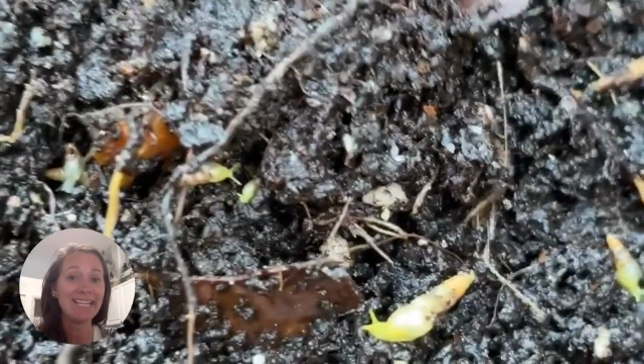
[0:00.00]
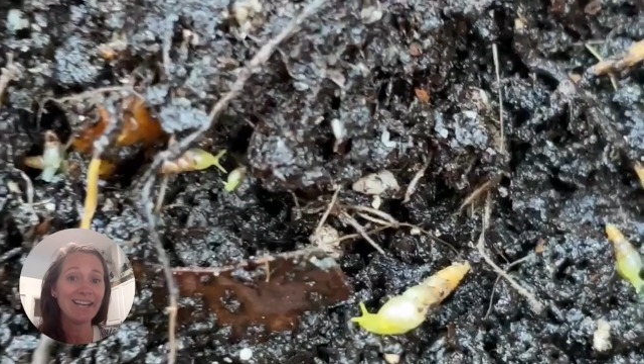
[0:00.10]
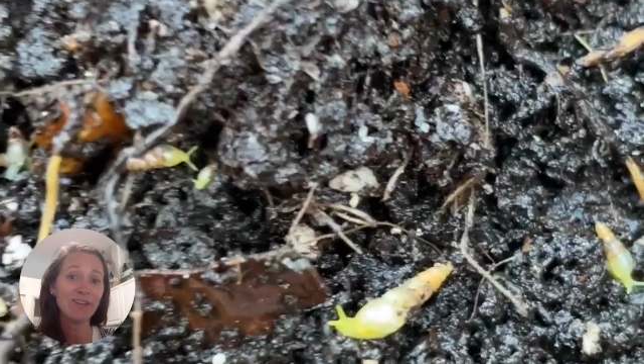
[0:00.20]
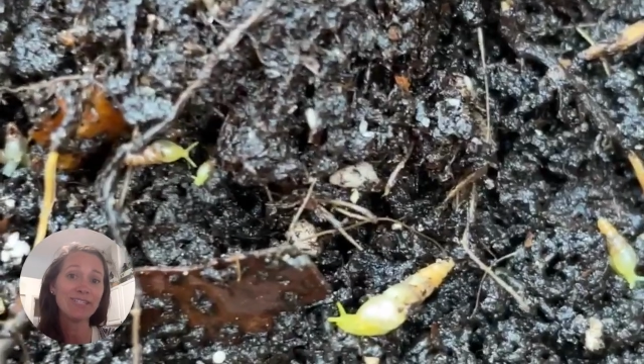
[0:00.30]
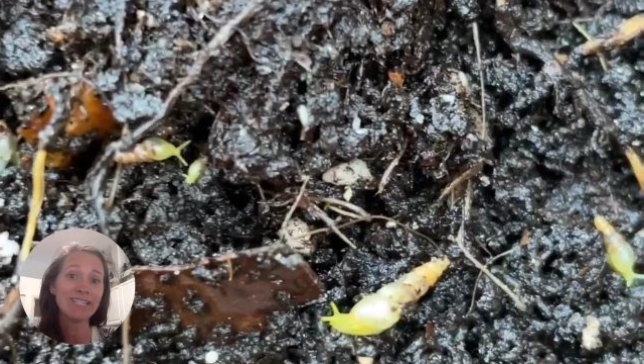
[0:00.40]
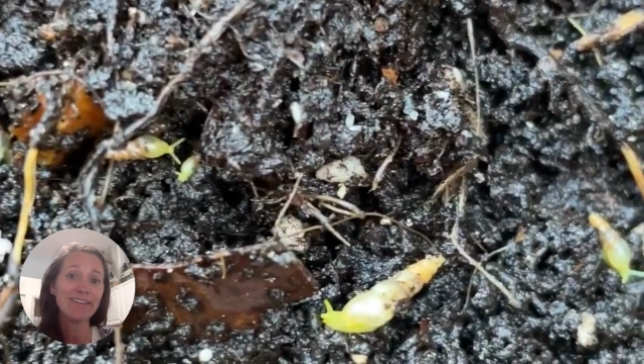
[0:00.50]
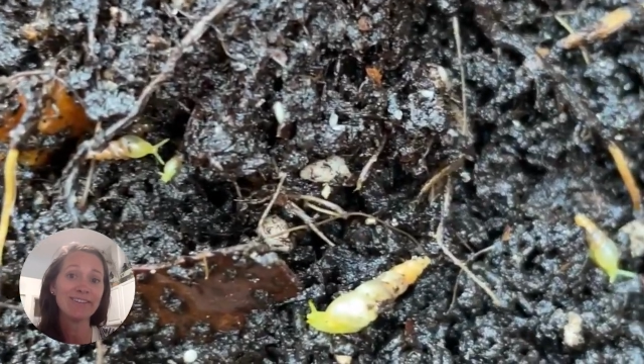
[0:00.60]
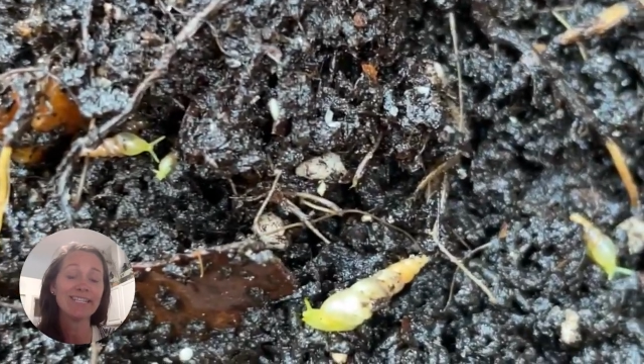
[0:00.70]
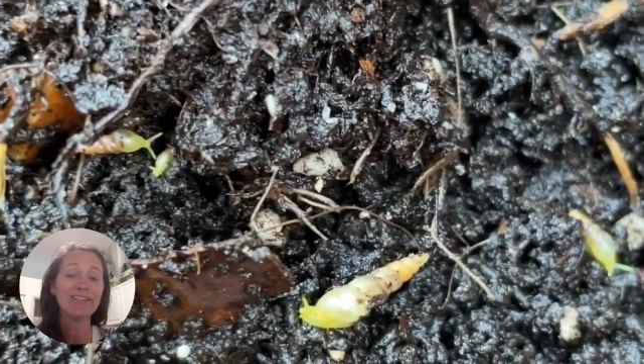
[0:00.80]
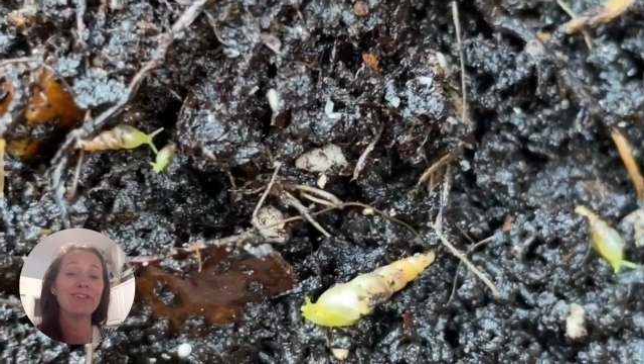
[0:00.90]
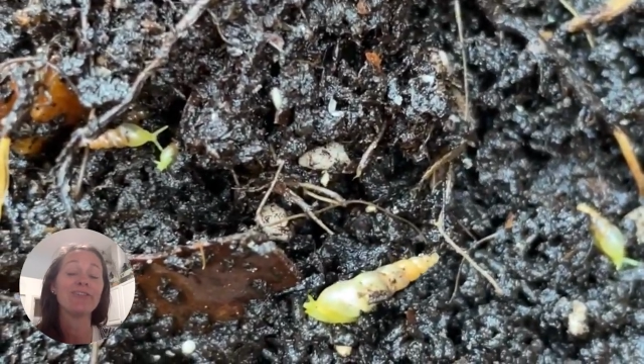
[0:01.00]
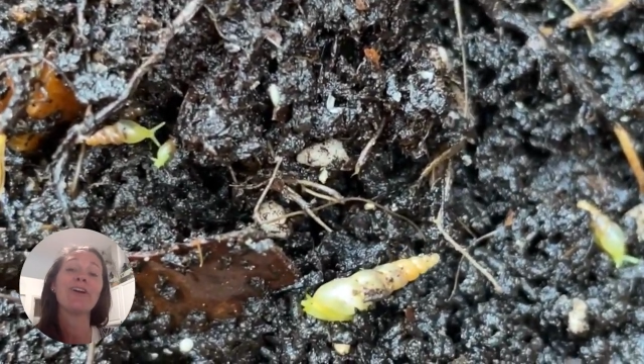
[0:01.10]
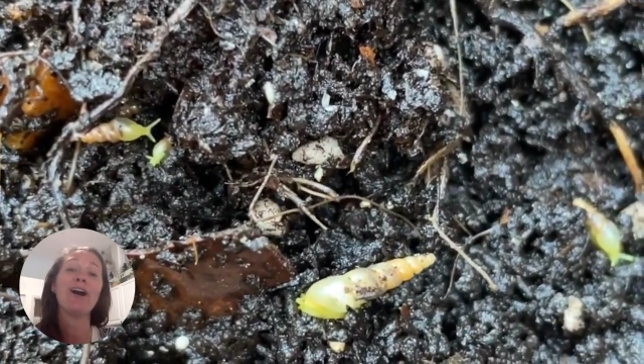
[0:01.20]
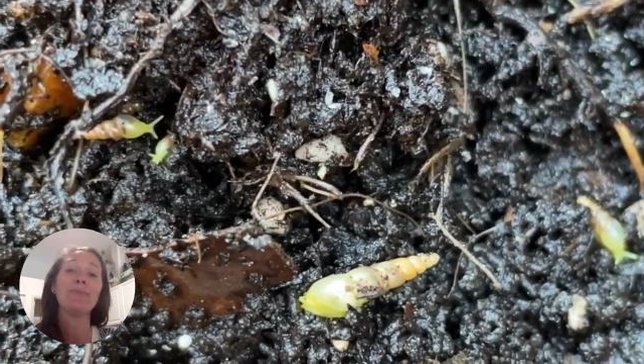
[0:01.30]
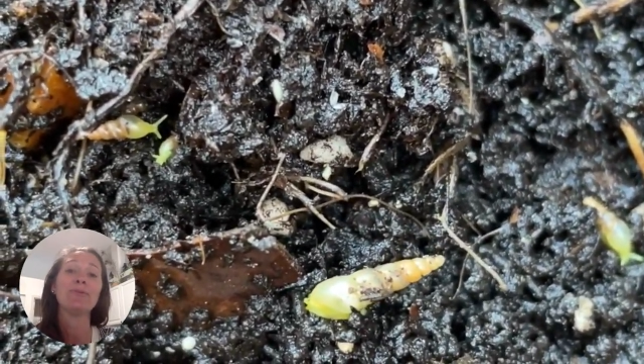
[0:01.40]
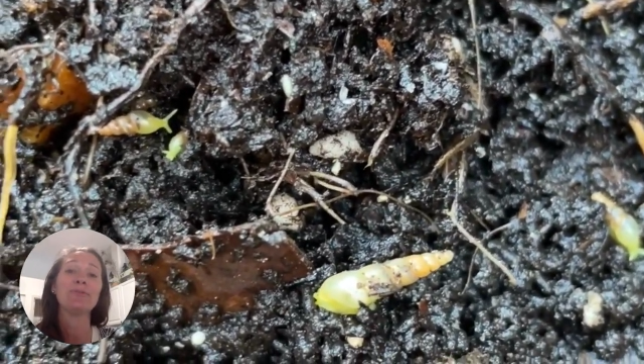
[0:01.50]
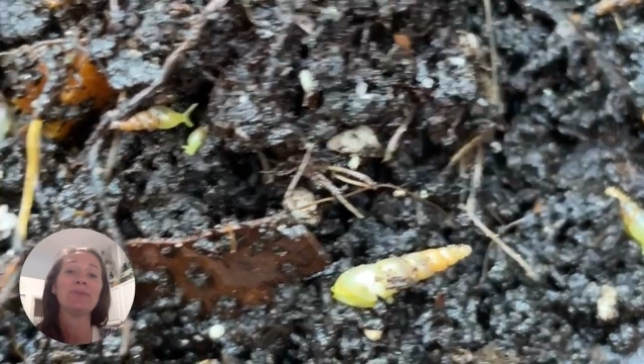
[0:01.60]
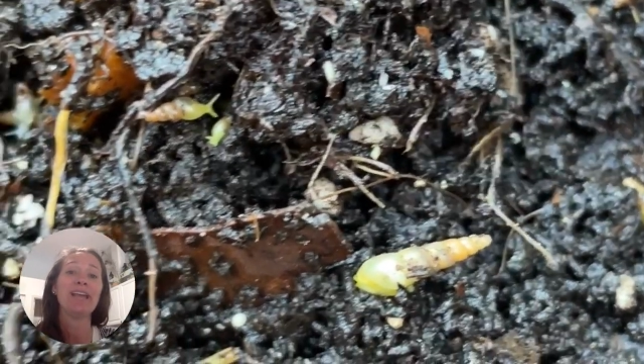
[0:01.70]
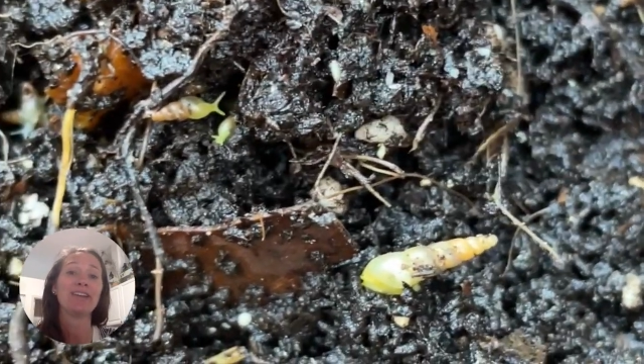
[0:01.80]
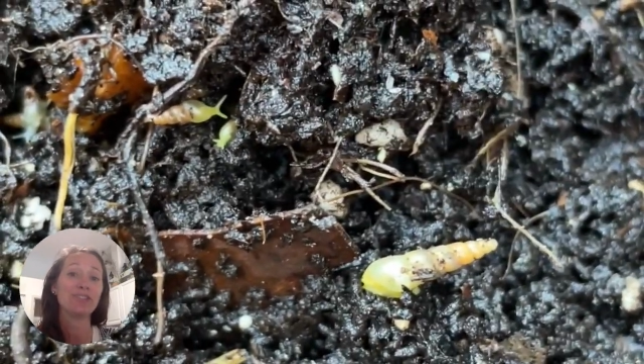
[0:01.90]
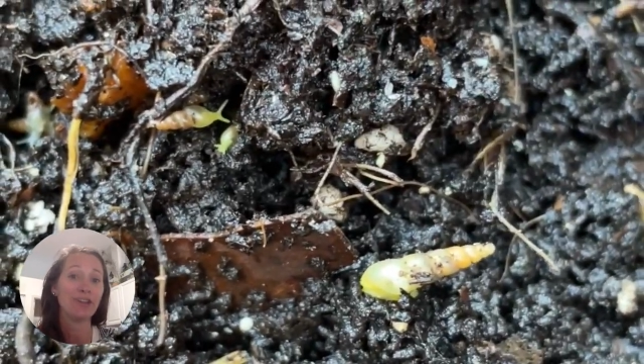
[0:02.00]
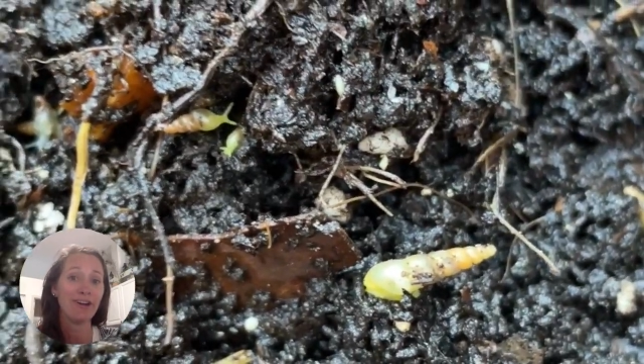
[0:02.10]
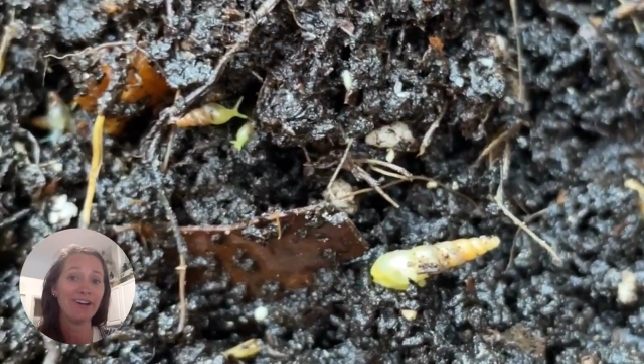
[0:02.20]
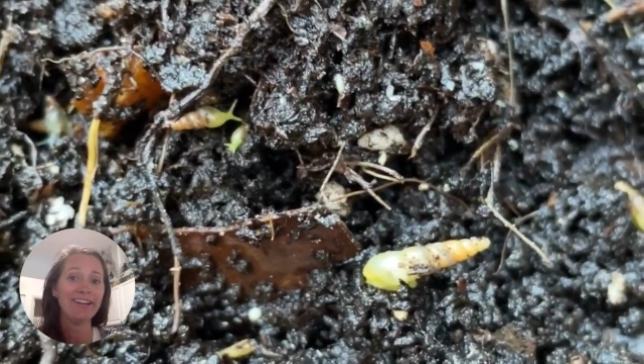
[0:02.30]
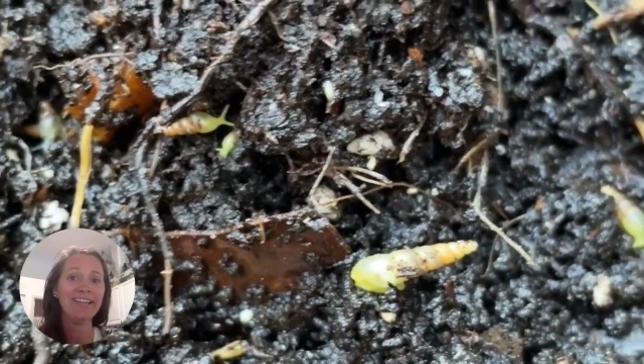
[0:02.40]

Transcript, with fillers: yellow snails in your compost bin actually are.